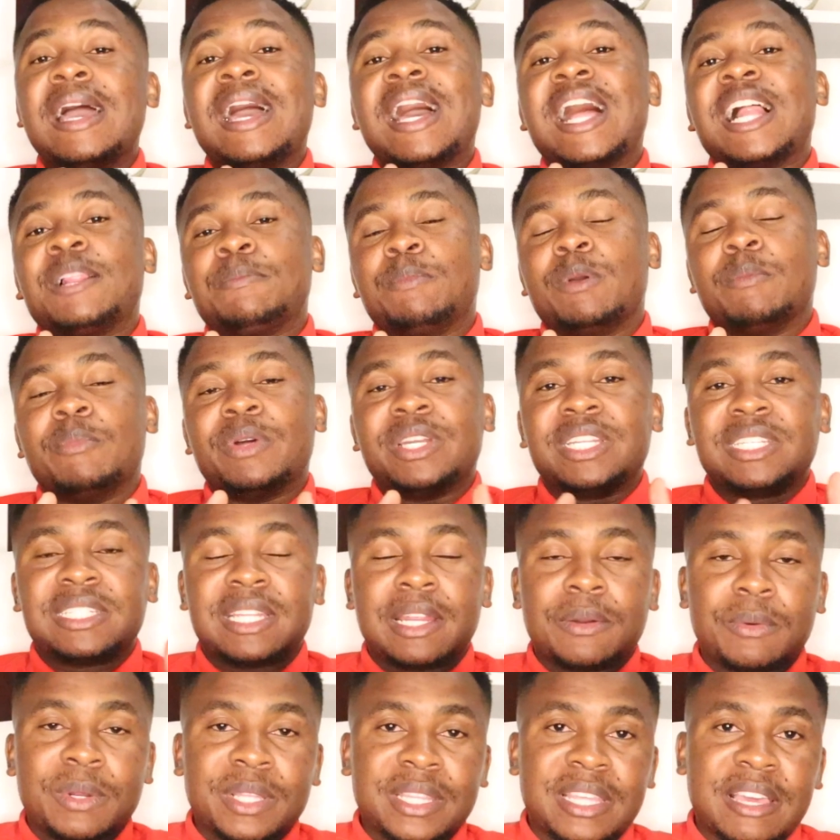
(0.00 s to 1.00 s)
I'll be
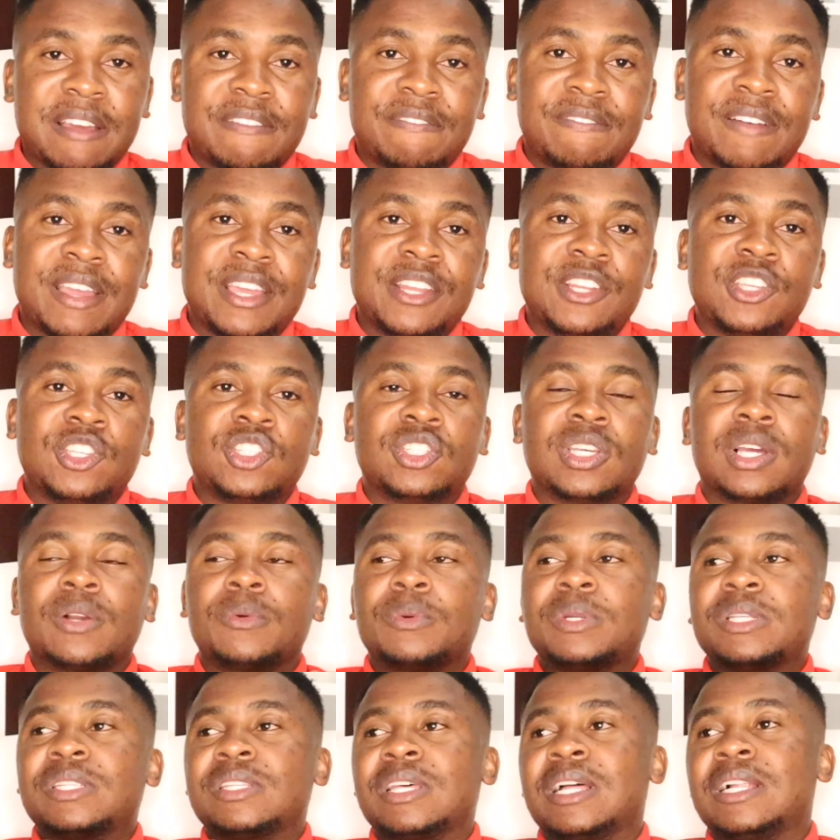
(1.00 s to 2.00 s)
monitoring their financial
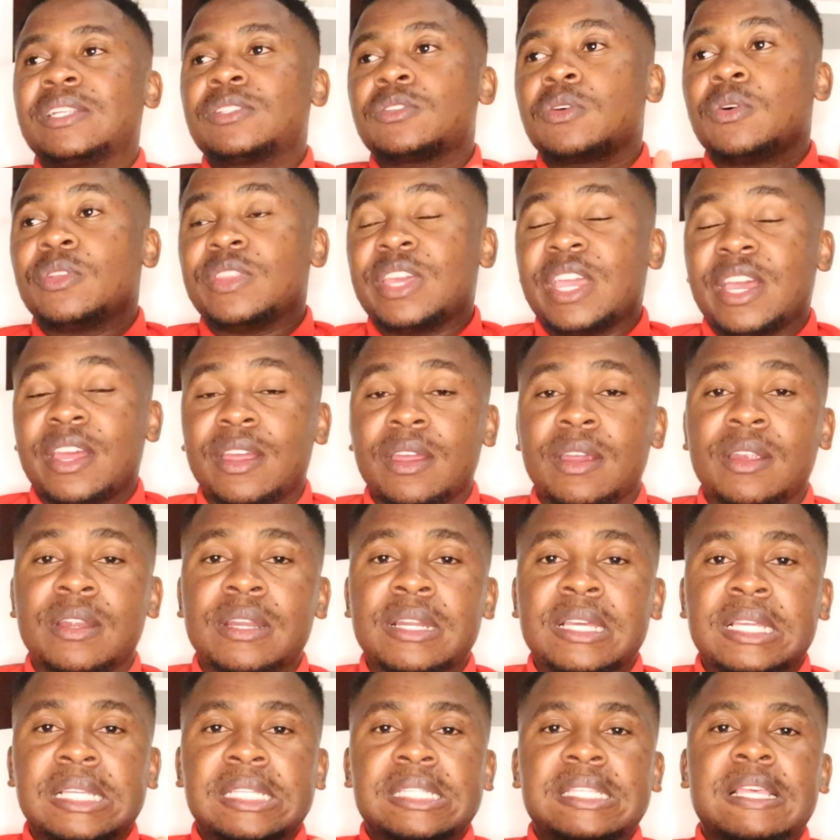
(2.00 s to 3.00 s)
results or their
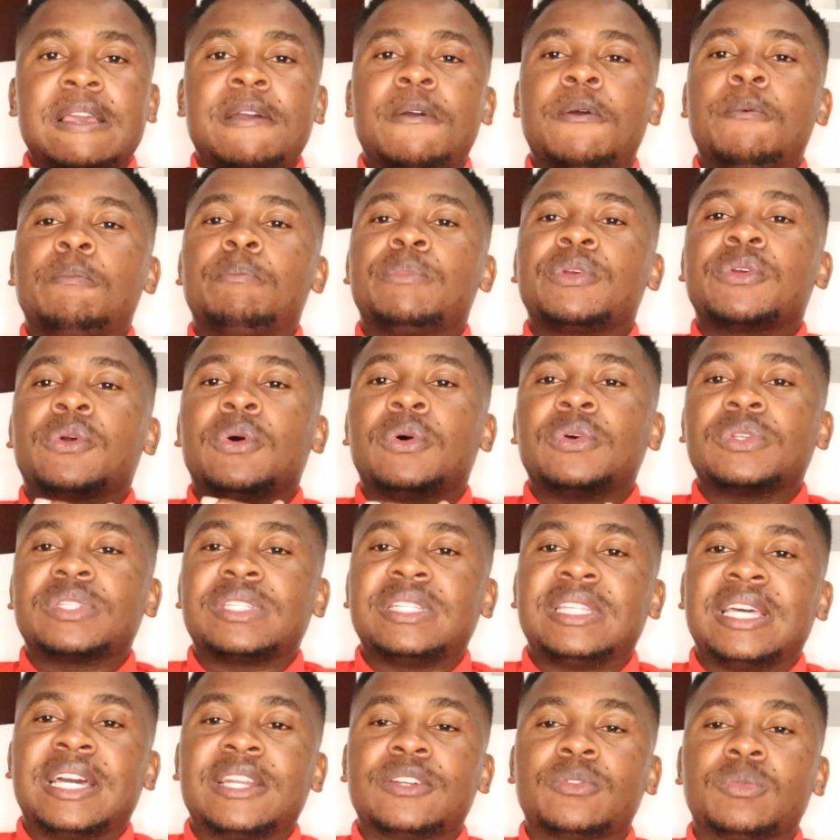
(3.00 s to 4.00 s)
earnings, because
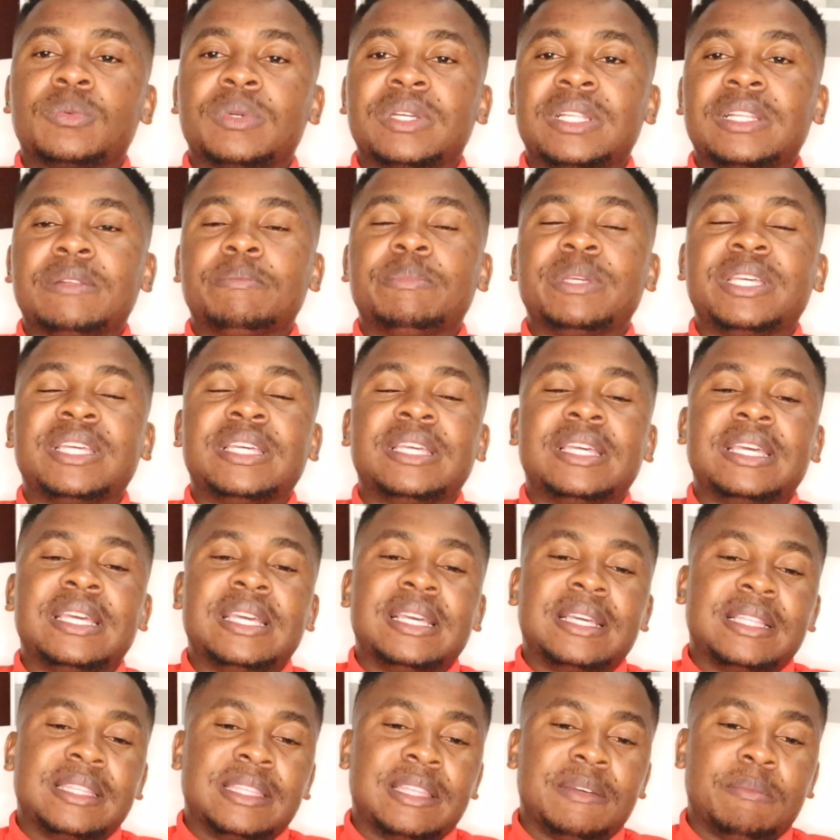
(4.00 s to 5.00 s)
that will be
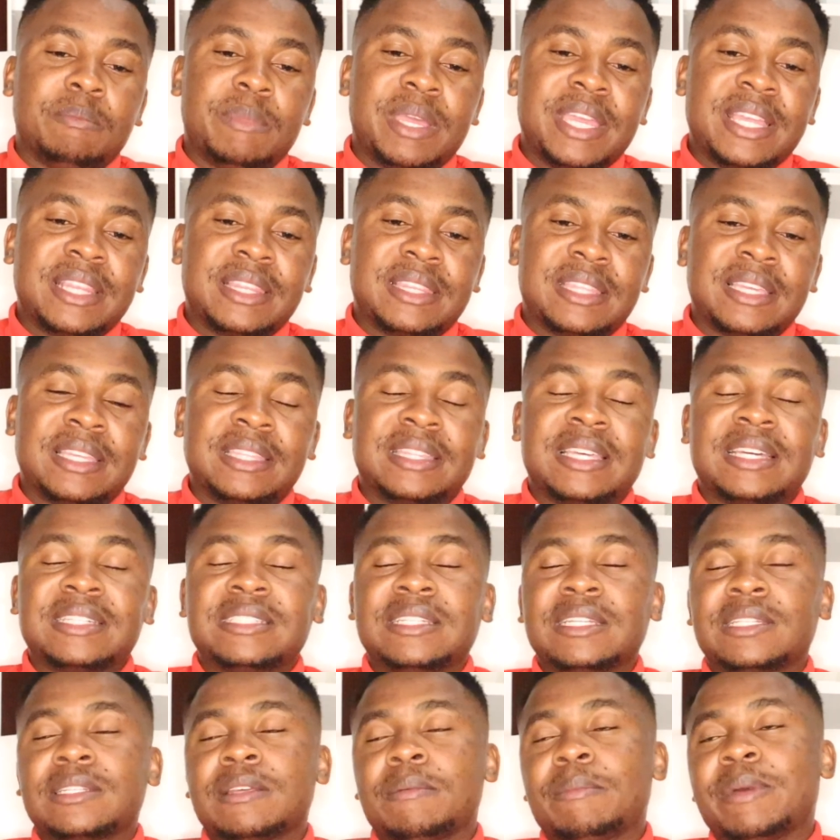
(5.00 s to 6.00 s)
the main thing
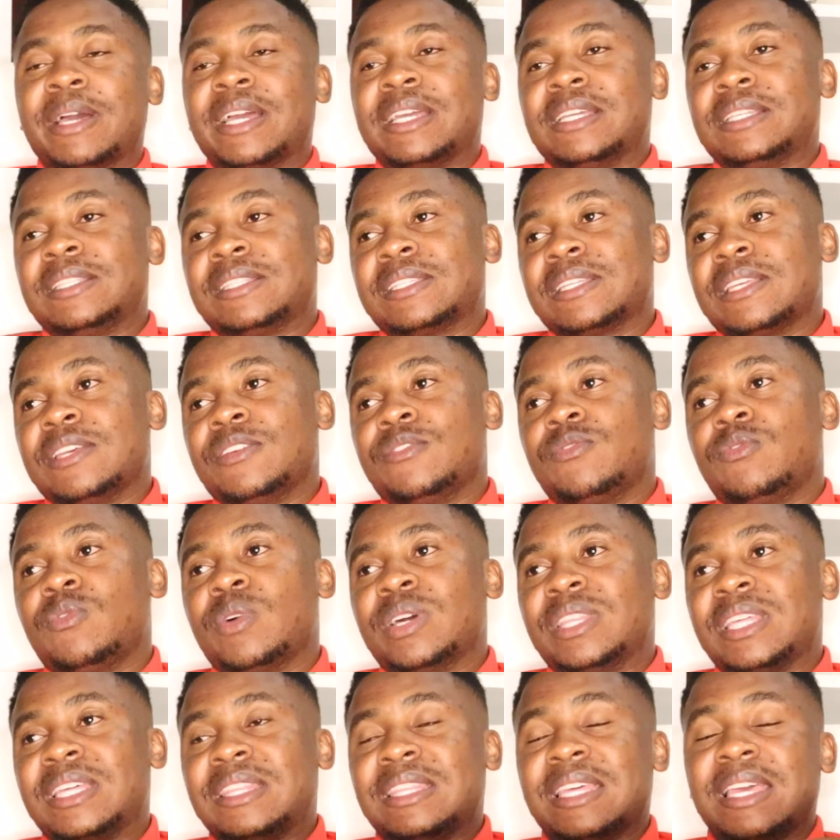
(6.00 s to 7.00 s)
that determines if
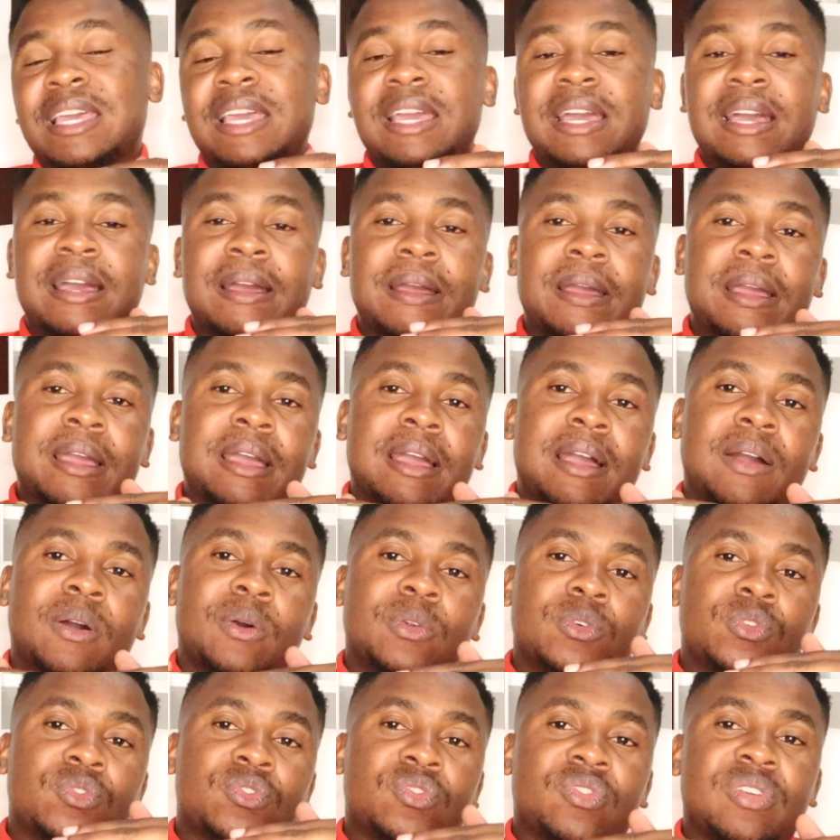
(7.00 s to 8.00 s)
whether they are
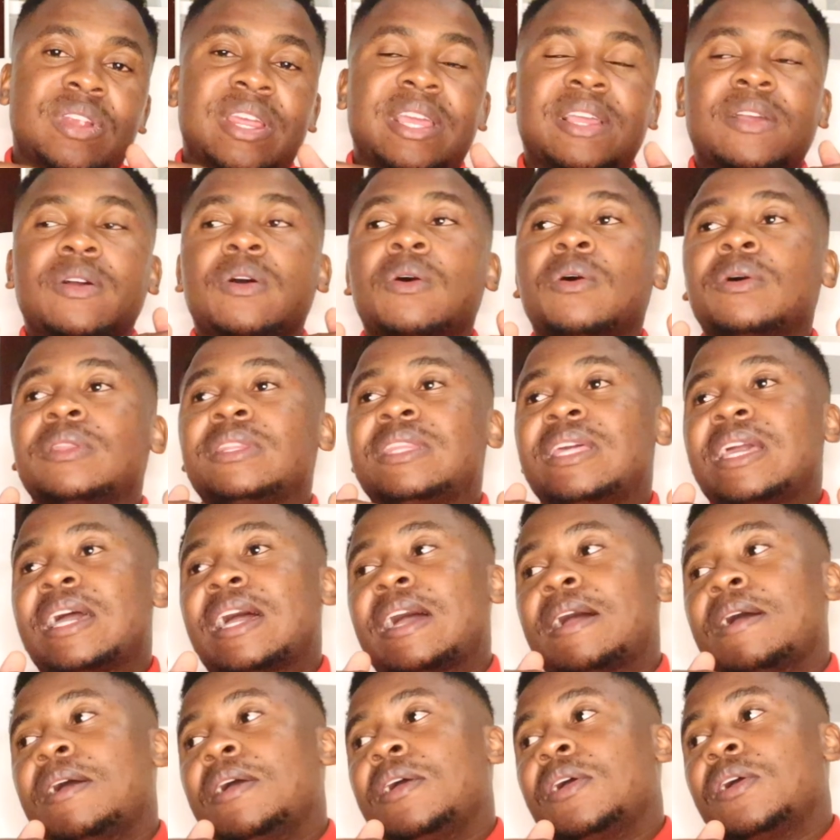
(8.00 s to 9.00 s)
on track or they
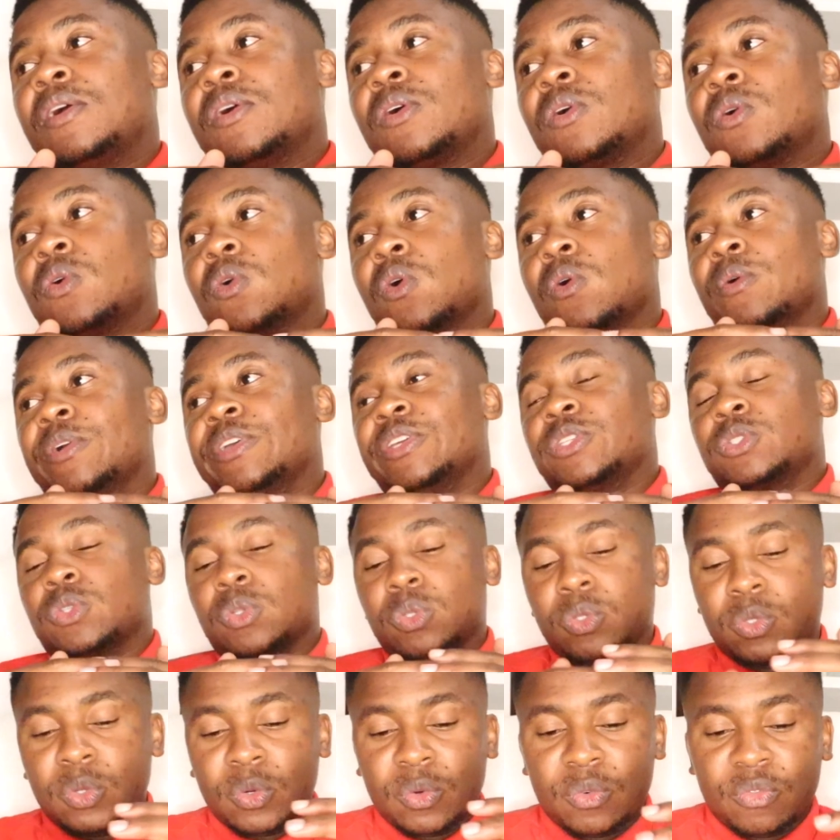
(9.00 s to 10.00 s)
are going to
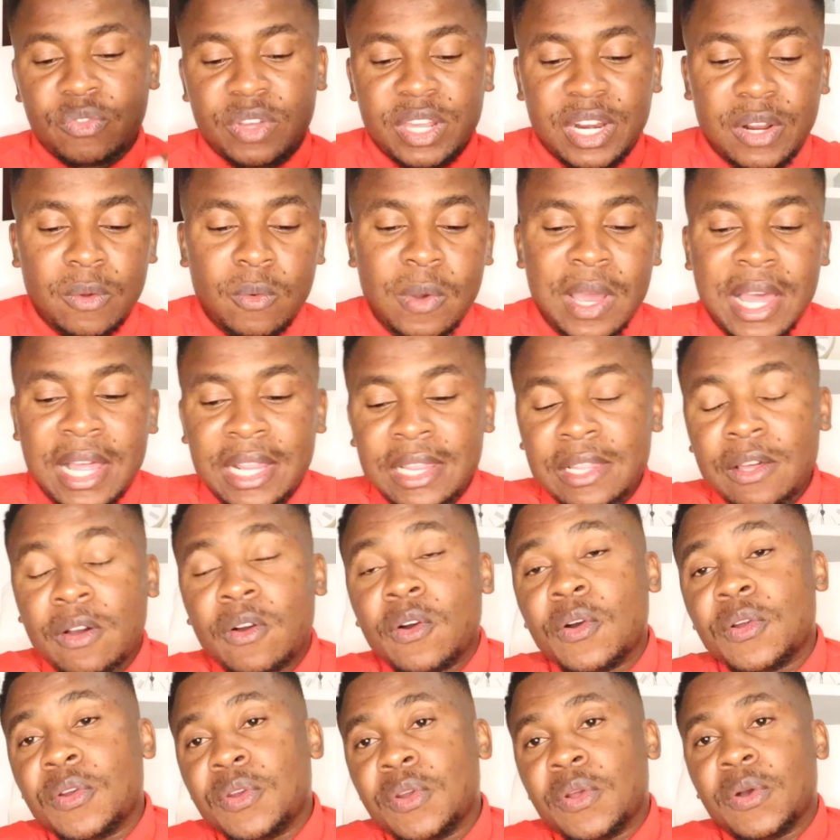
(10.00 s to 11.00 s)
do very well
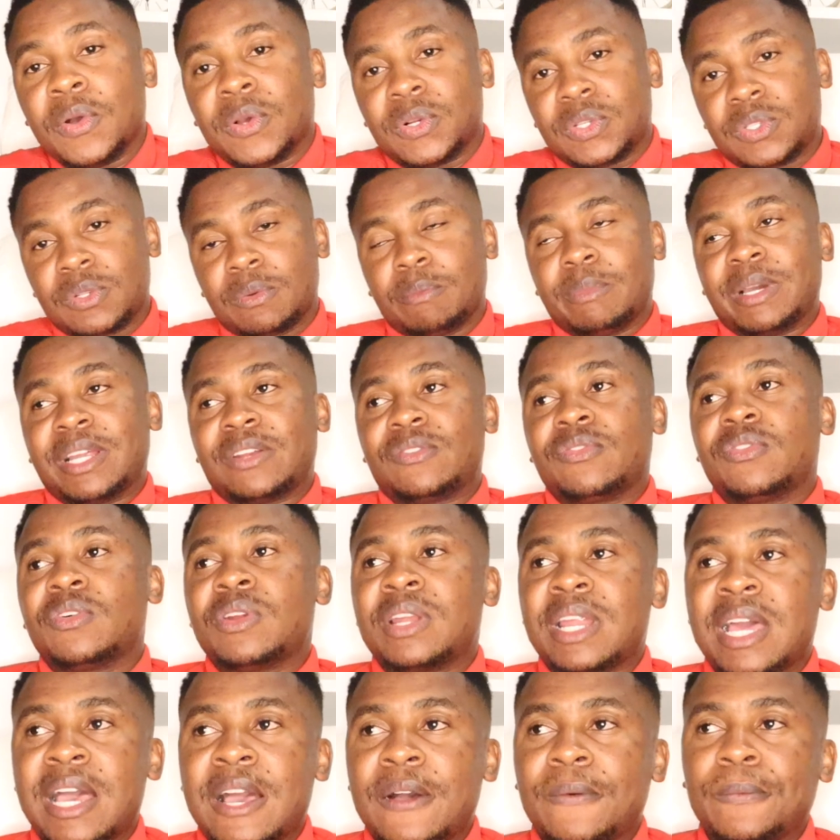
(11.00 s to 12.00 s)
or not. But for
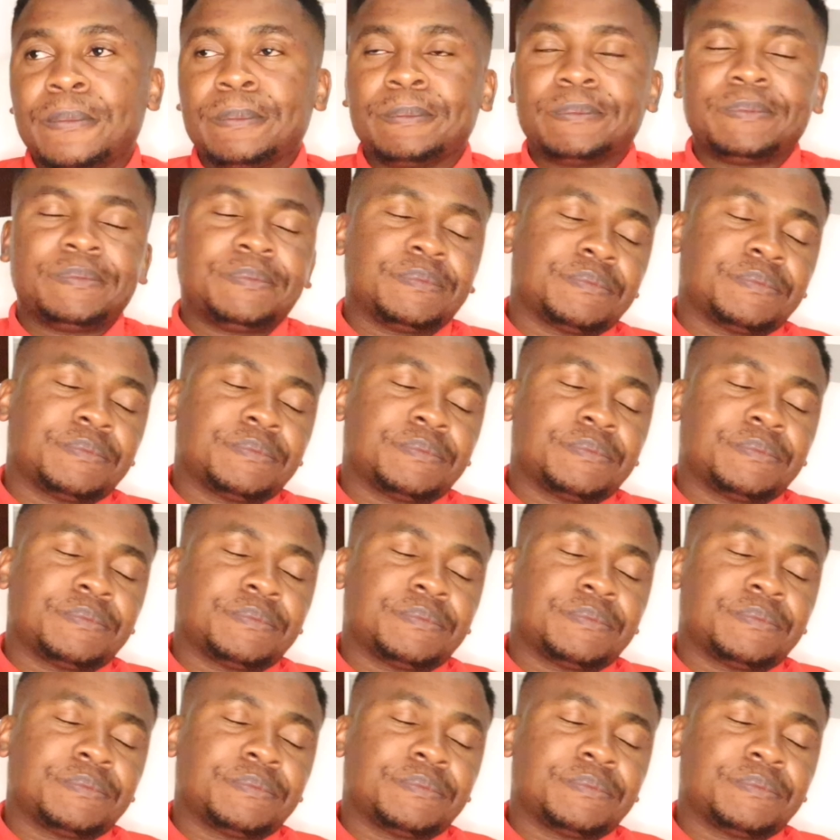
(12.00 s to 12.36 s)
now,